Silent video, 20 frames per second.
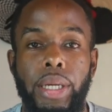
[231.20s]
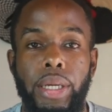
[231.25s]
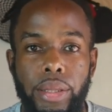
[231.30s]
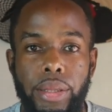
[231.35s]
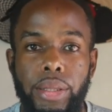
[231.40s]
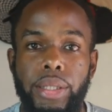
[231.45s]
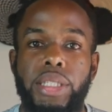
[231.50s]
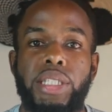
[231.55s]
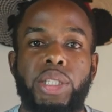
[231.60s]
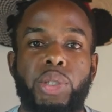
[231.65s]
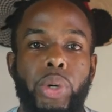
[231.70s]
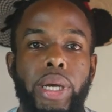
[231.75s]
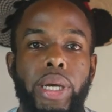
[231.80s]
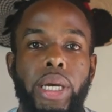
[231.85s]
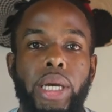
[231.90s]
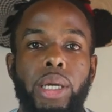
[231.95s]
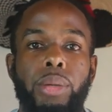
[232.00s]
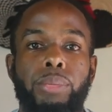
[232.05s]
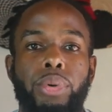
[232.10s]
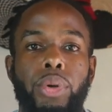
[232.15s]
This is why
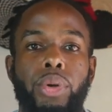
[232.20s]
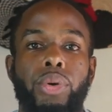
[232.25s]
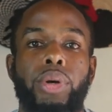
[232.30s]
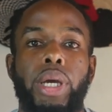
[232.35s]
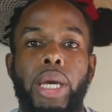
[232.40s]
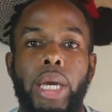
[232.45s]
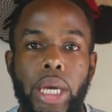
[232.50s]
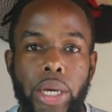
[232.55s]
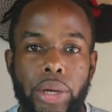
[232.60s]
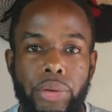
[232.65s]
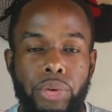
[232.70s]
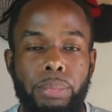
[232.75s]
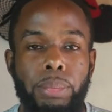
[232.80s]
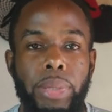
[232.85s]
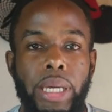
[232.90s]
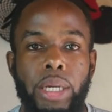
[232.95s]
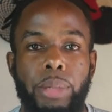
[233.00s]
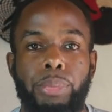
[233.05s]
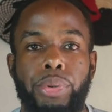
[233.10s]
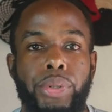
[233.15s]
I implore every
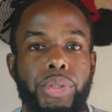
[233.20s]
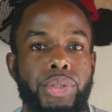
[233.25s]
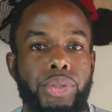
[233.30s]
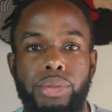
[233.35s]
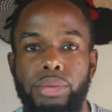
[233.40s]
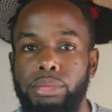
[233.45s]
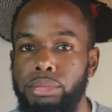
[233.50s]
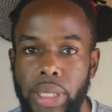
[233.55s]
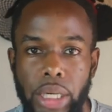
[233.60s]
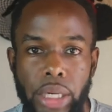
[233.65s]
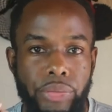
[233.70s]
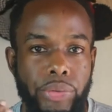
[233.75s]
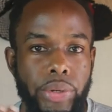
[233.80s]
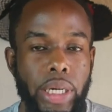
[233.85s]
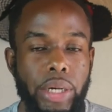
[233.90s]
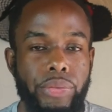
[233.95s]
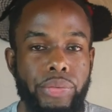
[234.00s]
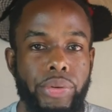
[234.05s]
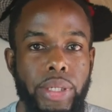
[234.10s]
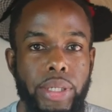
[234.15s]
black person, every
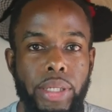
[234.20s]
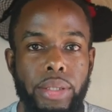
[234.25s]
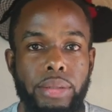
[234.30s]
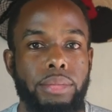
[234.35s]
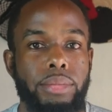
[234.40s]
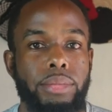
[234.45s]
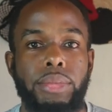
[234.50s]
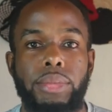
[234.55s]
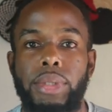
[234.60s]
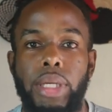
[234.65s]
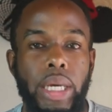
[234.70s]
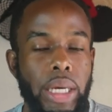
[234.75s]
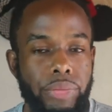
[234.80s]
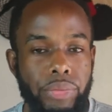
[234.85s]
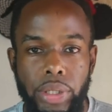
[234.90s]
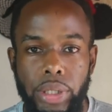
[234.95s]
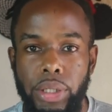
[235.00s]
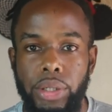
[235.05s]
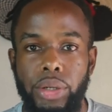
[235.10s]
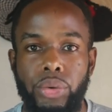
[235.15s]
African,
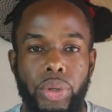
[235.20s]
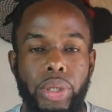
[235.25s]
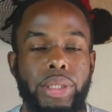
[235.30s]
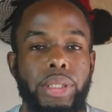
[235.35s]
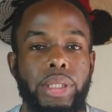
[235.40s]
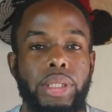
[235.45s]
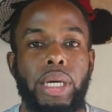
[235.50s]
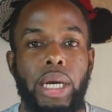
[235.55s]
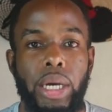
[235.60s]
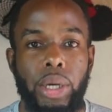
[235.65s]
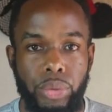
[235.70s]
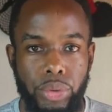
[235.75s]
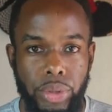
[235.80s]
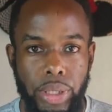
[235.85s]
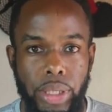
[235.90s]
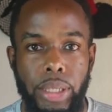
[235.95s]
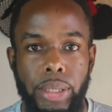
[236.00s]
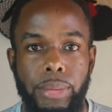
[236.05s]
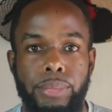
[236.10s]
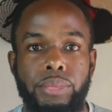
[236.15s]
every Rwandan out
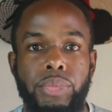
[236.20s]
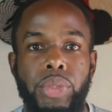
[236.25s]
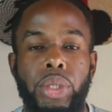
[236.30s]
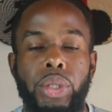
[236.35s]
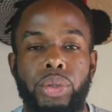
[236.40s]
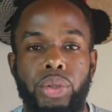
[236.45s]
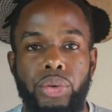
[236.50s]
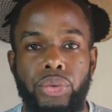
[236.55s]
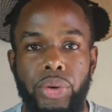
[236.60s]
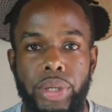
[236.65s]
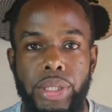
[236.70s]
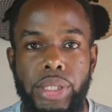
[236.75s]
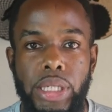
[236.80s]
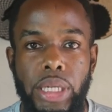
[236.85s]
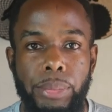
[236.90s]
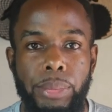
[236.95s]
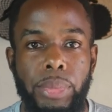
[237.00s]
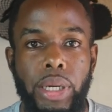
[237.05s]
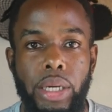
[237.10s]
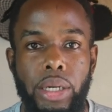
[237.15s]
there to find
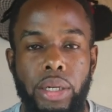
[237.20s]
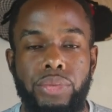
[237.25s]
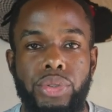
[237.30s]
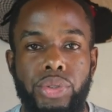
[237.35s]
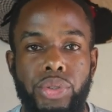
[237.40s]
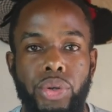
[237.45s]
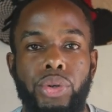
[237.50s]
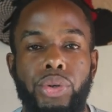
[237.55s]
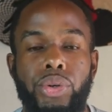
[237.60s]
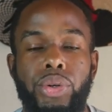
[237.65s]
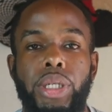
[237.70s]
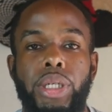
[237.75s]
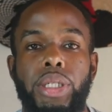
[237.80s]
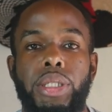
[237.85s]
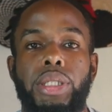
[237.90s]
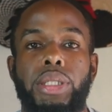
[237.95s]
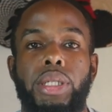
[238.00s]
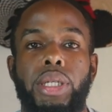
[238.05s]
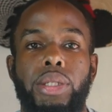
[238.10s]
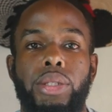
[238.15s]
some kind of strong
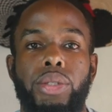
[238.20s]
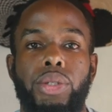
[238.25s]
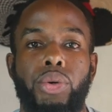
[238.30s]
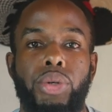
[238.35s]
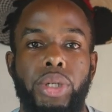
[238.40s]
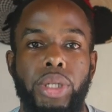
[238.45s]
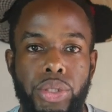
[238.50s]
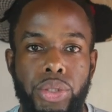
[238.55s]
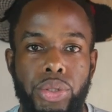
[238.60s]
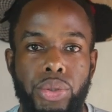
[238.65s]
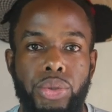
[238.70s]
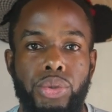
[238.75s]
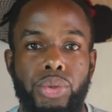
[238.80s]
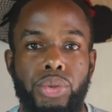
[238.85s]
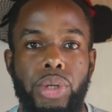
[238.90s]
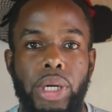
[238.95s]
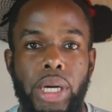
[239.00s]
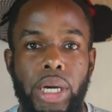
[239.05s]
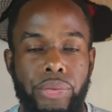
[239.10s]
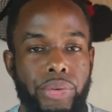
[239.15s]
connection that connects you
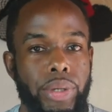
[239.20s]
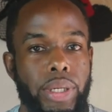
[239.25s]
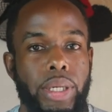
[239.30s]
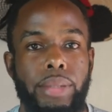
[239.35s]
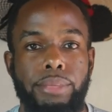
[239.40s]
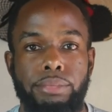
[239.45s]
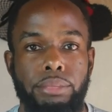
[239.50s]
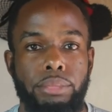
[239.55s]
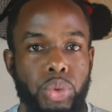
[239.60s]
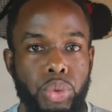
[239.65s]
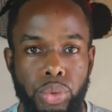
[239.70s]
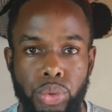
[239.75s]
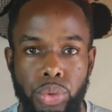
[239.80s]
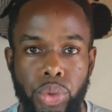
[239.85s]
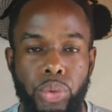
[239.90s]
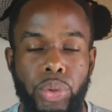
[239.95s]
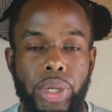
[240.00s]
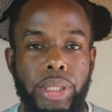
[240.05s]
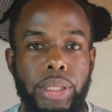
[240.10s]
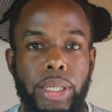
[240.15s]
to Africa, to
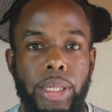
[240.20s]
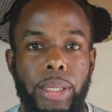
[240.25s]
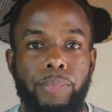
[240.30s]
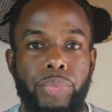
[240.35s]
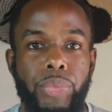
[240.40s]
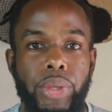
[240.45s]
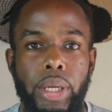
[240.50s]
Rwanda.